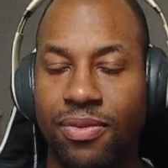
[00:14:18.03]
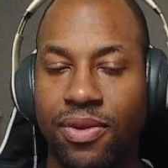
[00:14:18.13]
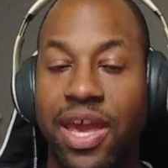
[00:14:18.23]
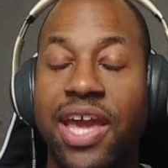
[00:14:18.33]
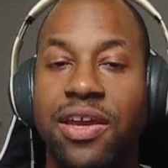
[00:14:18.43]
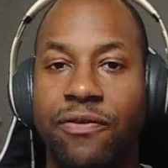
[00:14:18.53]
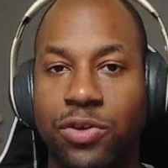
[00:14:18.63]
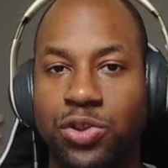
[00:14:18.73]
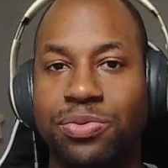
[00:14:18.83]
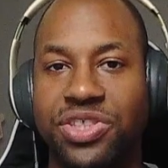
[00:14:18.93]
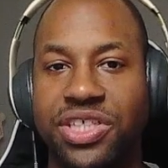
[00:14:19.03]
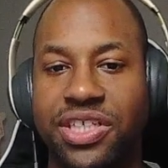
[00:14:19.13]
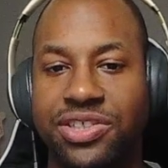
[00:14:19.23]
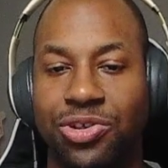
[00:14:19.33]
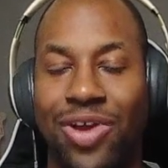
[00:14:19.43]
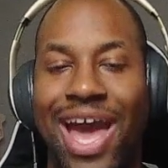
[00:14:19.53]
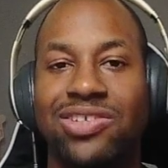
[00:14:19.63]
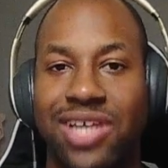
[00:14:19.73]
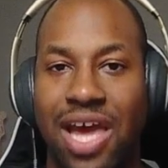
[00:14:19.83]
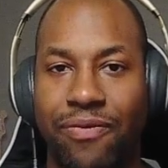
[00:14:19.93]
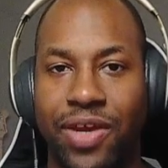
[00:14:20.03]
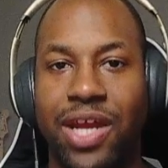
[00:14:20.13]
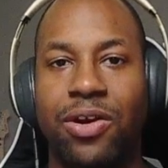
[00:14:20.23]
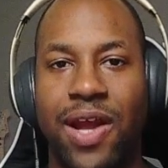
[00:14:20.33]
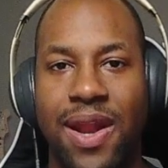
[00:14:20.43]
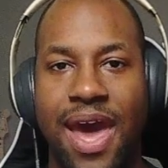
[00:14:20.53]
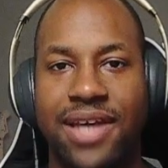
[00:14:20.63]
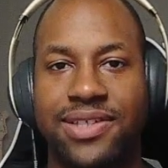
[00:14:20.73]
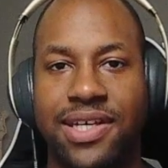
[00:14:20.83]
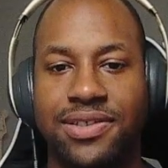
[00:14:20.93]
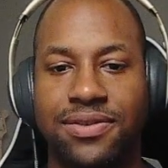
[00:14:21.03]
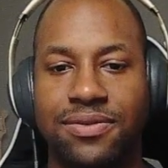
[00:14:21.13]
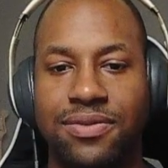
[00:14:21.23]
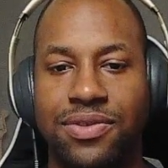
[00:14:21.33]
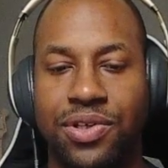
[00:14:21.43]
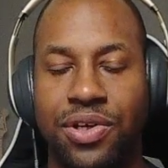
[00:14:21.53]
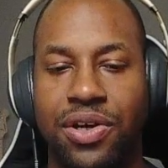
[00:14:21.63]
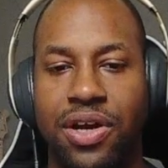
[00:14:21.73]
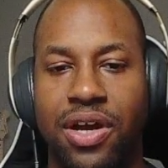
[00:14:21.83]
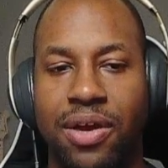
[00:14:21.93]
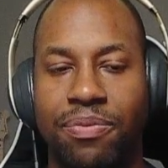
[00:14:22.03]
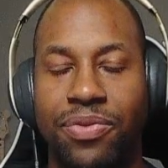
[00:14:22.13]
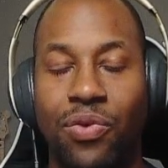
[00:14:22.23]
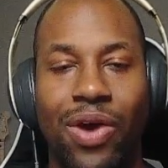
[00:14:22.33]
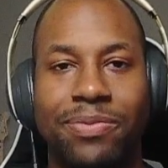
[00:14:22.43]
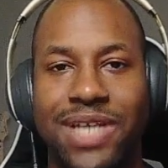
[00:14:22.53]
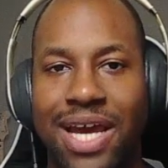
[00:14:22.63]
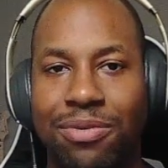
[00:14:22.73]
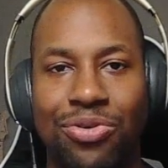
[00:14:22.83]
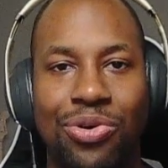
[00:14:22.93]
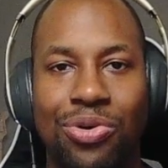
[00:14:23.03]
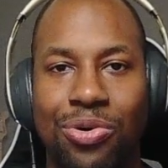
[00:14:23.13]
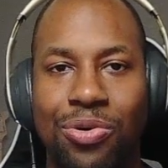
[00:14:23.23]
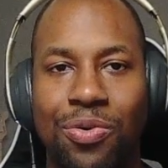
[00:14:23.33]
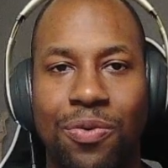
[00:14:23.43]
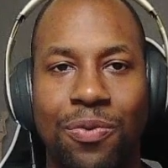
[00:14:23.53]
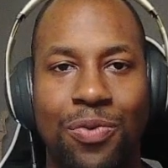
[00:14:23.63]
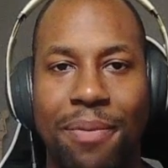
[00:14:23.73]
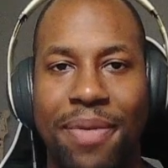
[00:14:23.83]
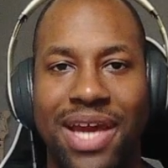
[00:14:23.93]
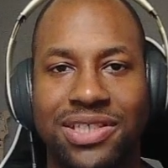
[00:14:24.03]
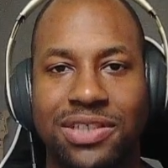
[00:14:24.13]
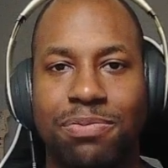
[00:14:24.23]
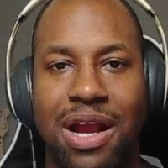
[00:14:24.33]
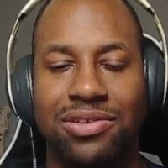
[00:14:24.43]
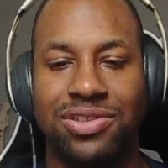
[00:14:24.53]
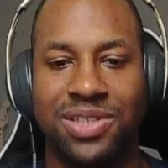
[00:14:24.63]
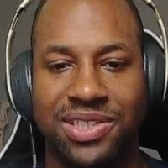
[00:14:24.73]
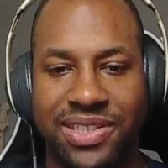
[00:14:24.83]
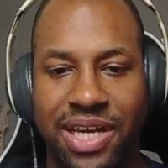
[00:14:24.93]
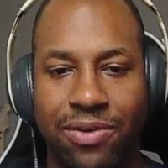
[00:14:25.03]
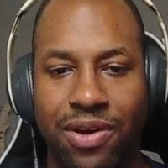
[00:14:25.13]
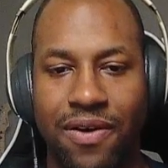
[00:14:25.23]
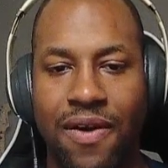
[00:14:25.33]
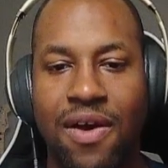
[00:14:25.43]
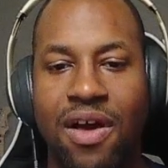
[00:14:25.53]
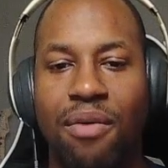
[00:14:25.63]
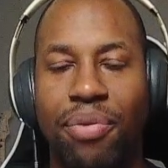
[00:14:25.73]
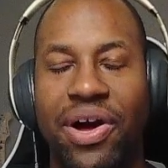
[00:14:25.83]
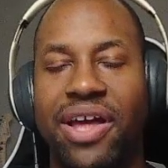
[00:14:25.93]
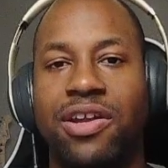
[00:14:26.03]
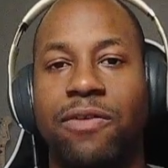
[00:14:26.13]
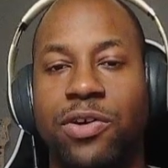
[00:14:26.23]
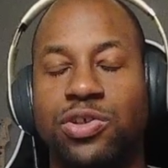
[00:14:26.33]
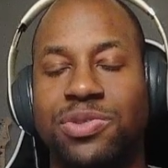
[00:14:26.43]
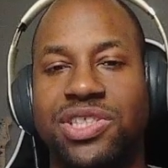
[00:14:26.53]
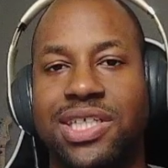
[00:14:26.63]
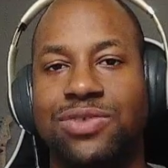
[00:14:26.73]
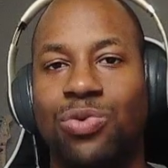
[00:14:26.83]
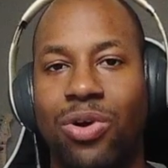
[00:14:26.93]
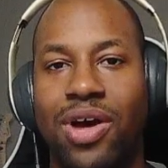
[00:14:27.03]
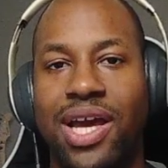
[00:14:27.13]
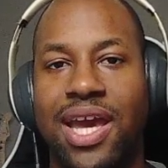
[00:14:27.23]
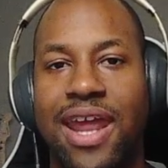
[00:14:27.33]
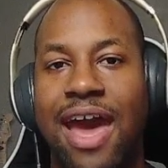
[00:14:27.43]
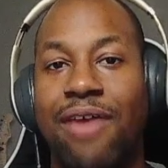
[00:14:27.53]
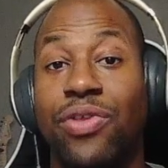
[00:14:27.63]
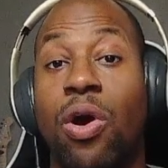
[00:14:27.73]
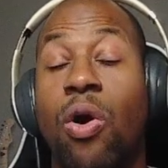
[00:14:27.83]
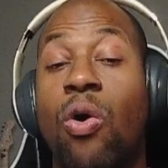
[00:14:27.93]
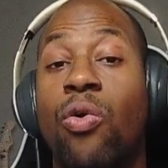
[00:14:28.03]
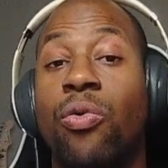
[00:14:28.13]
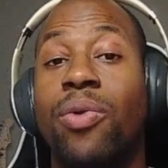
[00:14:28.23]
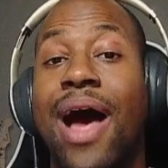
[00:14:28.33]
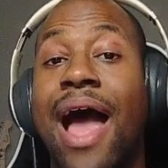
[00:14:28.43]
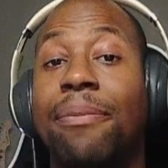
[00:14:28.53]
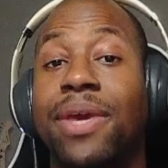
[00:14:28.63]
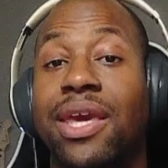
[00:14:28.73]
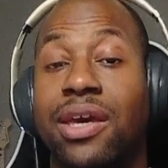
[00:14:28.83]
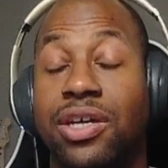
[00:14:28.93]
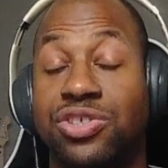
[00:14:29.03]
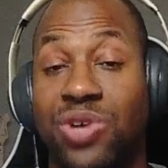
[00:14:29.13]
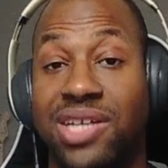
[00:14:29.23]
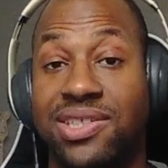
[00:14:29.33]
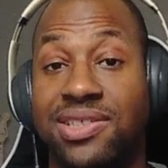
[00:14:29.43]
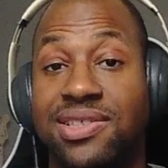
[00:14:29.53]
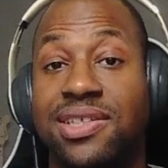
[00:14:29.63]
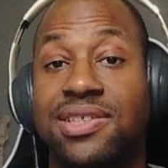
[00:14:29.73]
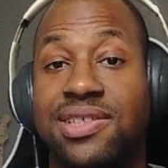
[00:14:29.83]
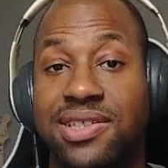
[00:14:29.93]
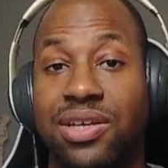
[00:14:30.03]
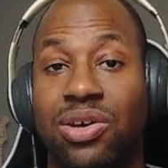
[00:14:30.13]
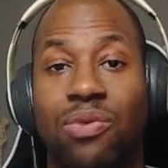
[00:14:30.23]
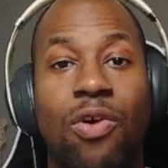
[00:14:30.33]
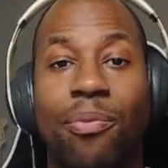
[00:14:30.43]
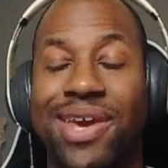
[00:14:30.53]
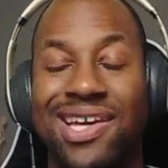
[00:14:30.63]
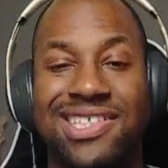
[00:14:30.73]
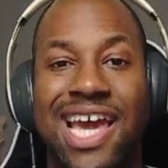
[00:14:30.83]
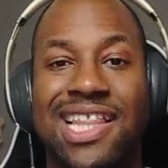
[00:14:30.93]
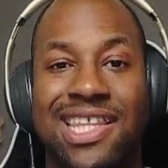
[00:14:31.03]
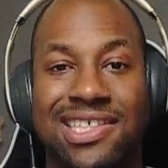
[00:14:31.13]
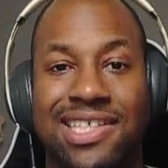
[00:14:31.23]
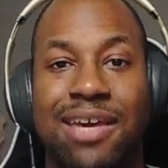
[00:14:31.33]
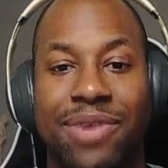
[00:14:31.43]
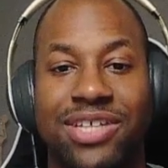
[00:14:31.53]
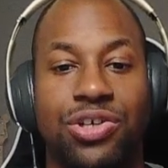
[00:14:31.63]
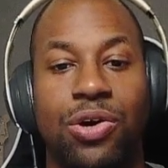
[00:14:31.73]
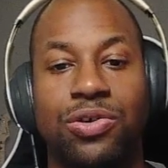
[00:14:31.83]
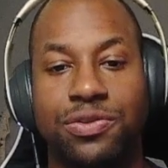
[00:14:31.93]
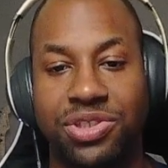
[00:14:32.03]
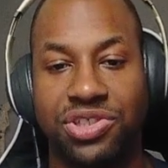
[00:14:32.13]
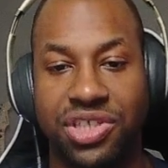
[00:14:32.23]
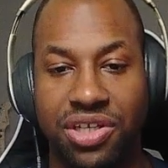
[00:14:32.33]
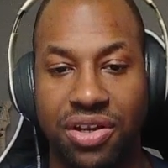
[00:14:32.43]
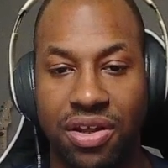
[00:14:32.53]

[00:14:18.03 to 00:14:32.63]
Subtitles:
in your virtual machine, so you actually have internet access to your, the website, Google web pages, browsers, etc. But your virtual machines will again have their own IP addresses still. It won't be exactly the same as your host machine.